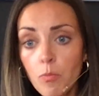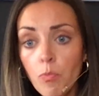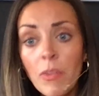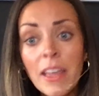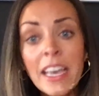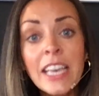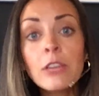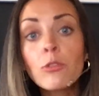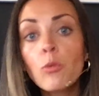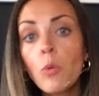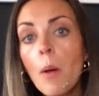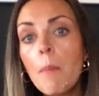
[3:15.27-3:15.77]

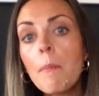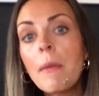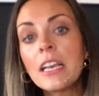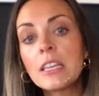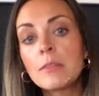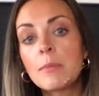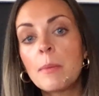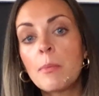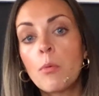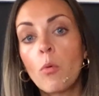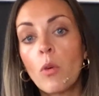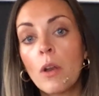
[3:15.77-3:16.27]
is what
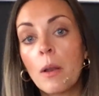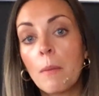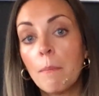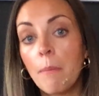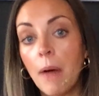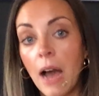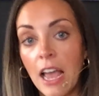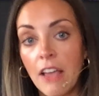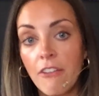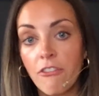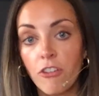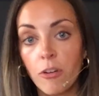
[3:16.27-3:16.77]
makes people want to
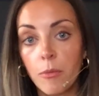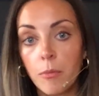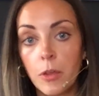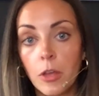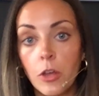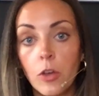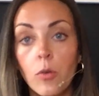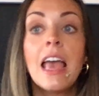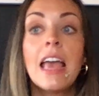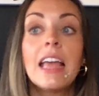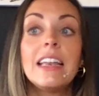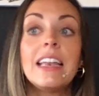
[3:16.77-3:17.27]
buy from
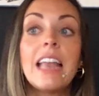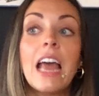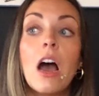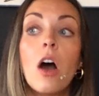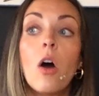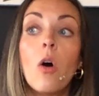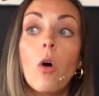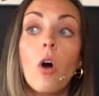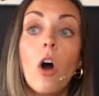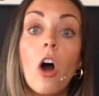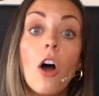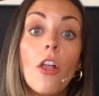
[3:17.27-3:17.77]
you.
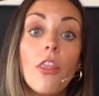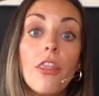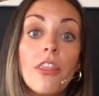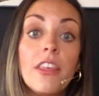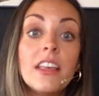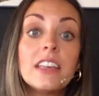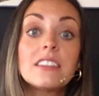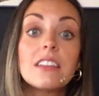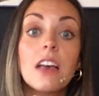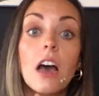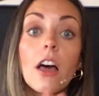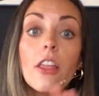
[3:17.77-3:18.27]
Now, on
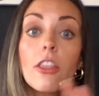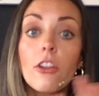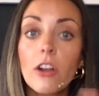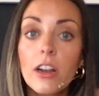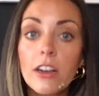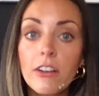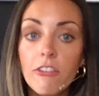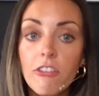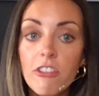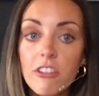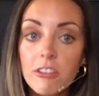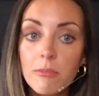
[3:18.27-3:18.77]
this other
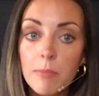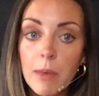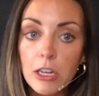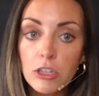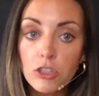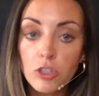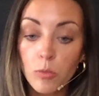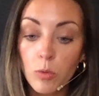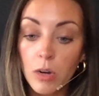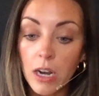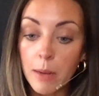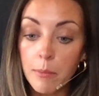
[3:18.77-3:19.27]
end of the
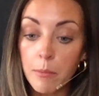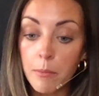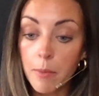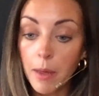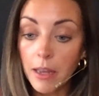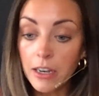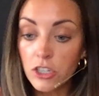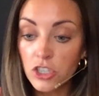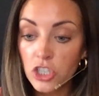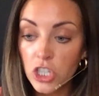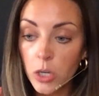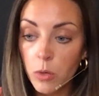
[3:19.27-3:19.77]
spectrum, what I'm
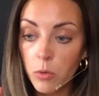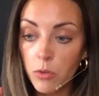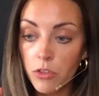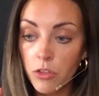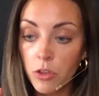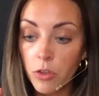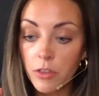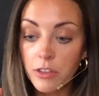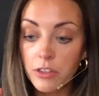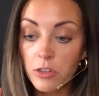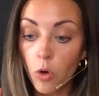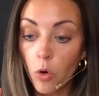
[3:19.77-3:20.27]
about to share with
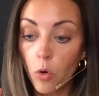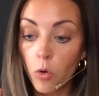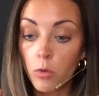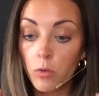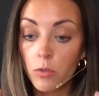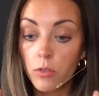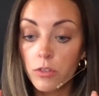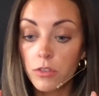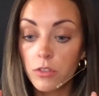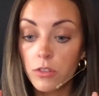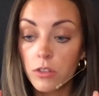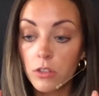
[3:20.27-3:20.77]
you, this
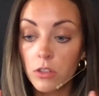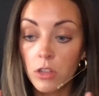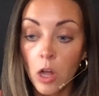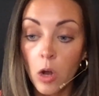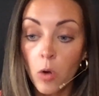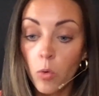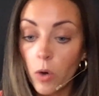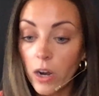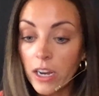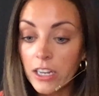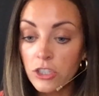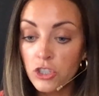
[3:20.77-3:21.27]
whole
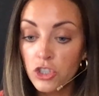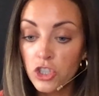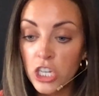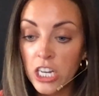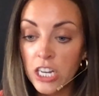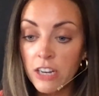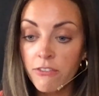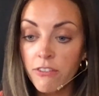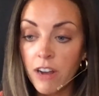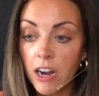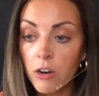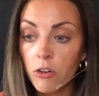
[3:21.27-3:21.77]
low-rise
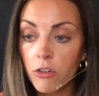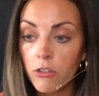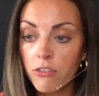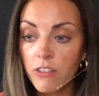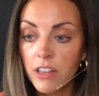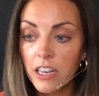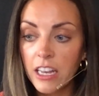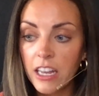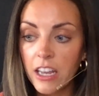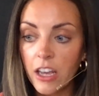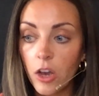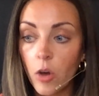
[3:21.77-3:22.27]
jean viral
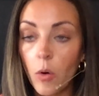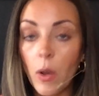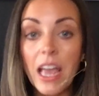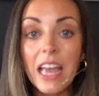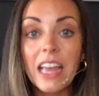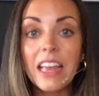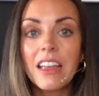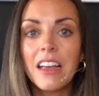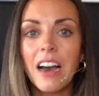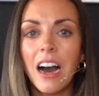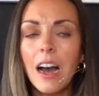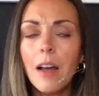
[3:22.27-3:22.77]
video,
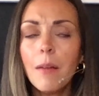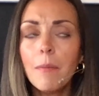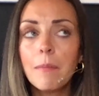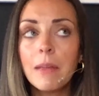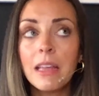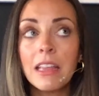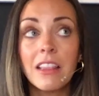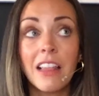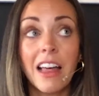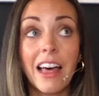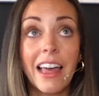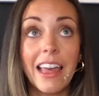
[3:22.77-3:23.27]
it got
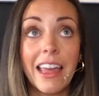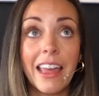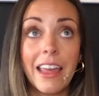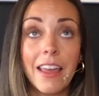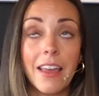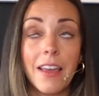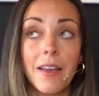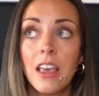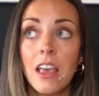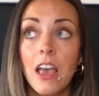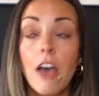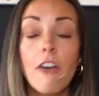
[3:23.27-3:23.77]
me
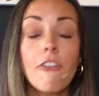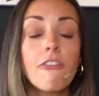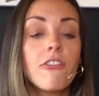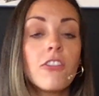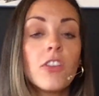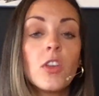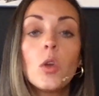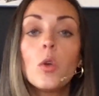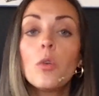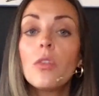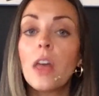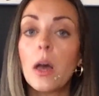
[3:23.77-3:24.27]
like a
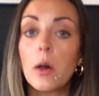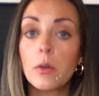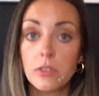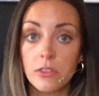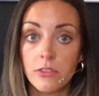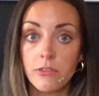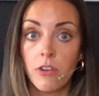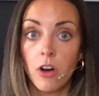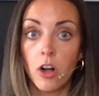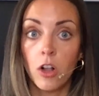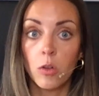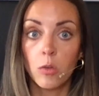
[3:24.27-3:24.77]
few
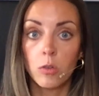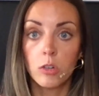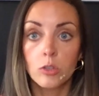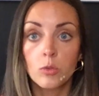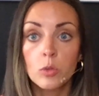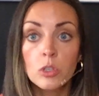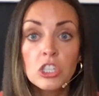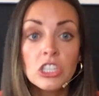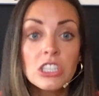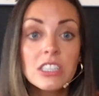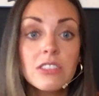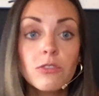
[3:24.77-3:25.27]
thousand followers,
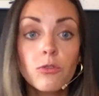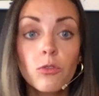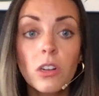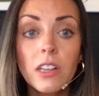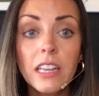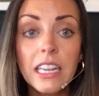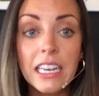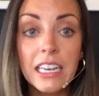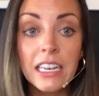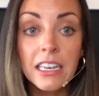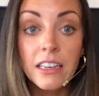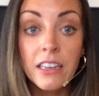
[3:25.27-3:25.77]
which is
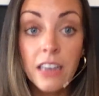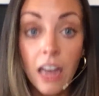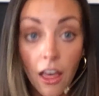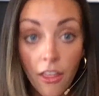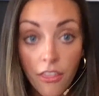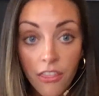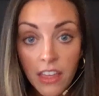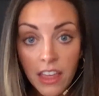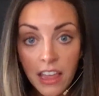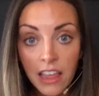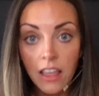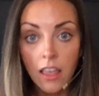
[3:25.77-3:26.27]
really
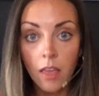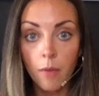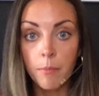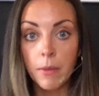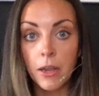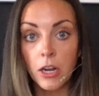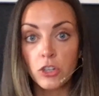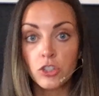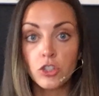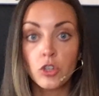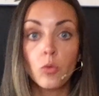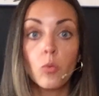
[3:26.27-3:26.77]
nothing
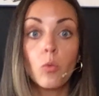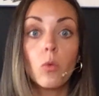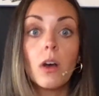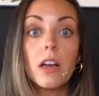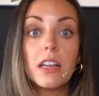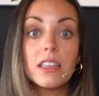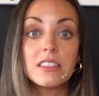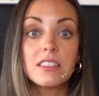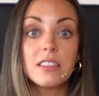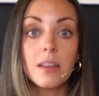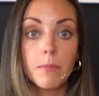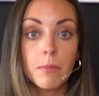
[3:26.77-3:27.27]
compared to
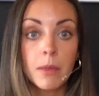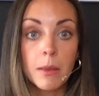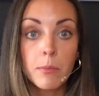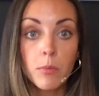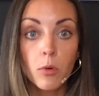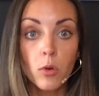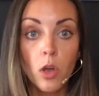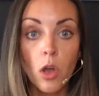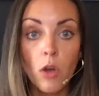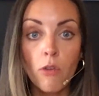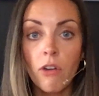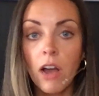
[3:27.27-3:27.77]
what some
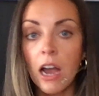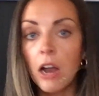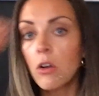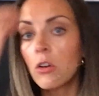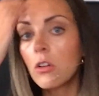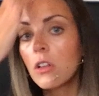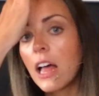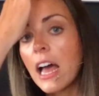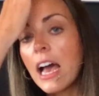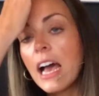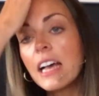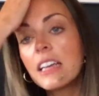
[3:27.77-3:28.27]
people go
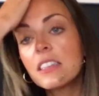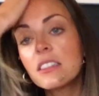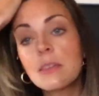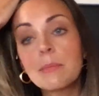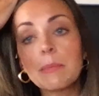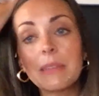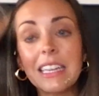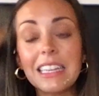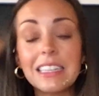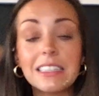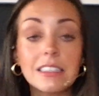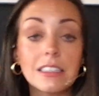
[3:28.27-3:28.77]
viral as,
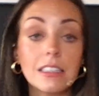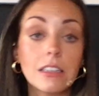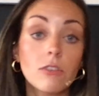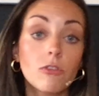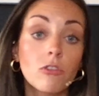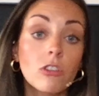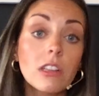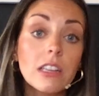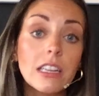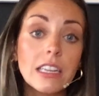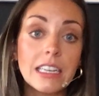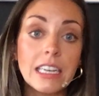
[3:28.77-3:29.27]
but that's
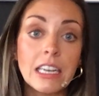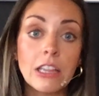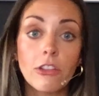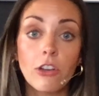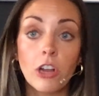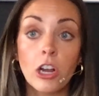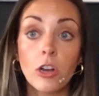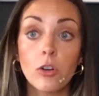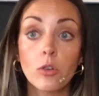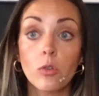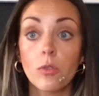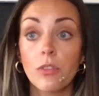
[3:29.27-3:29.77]
really neither
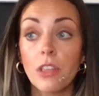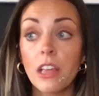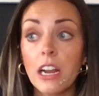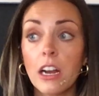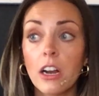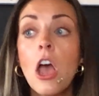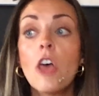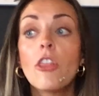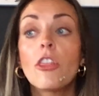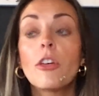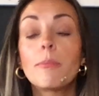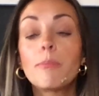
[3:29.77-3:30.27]
here nor
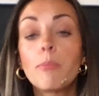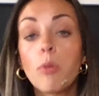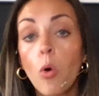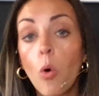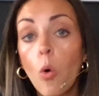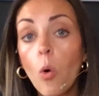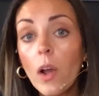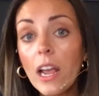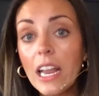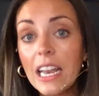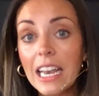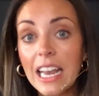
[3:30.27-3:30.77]
there. The
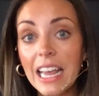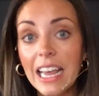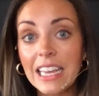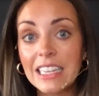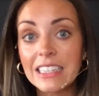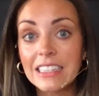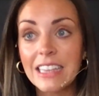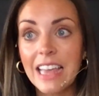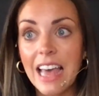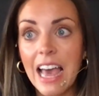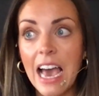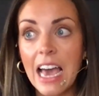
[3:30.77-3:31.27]
point
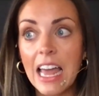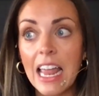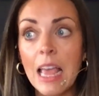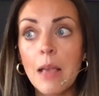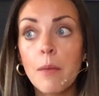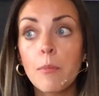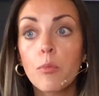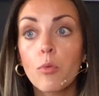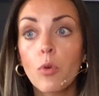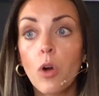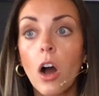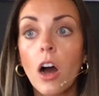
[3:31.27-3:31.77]
is that
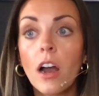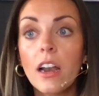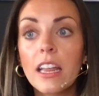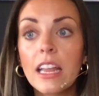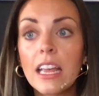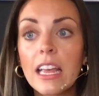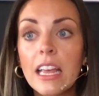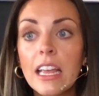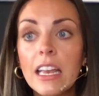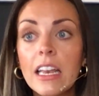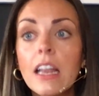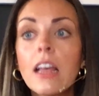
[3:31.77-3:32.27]
it brought
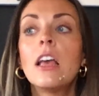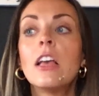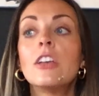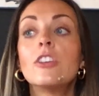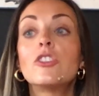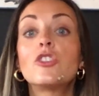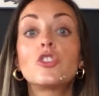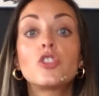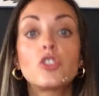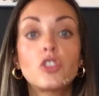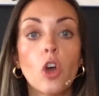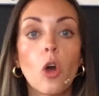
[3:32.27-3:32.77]
in
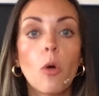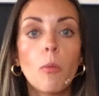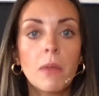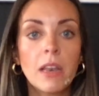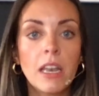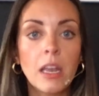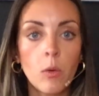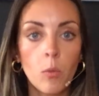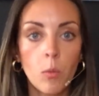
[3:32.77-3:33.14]
so many